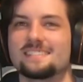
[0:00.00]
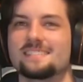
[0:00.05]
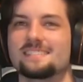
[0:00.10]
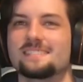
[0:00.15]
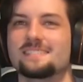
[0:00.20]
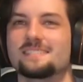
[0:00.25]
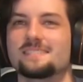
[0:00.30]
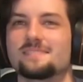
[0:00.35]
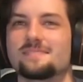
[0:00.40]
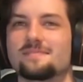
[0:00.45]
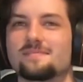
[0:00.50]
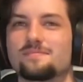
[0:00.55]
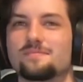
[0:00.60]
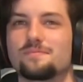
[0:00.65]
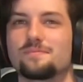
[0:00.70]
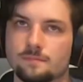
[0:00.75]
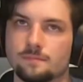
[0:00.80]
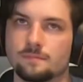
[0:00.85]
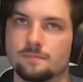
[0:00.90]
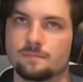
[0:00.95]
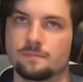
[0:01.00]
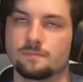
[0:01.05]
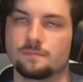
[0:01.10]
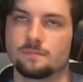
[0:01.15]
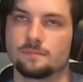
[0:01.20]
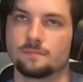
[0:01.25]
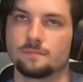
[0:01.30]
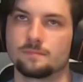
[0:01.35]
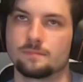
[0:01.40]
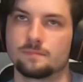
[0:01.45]

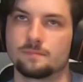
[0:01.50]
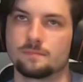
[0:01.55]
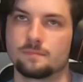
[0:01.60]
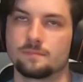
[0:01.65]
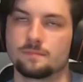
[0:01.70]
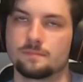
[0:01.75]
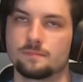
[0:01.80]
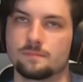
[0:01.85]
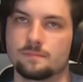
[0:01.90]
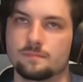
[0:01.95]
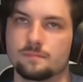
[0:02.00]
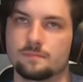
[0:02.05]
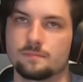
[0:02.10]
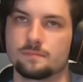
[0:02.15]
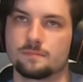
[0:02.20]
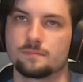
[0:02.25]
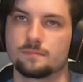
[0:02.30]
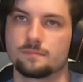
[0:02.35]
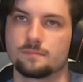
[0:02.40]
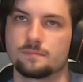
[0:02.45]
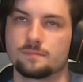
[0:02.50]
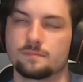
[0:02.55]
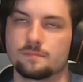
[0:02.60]
[no speech]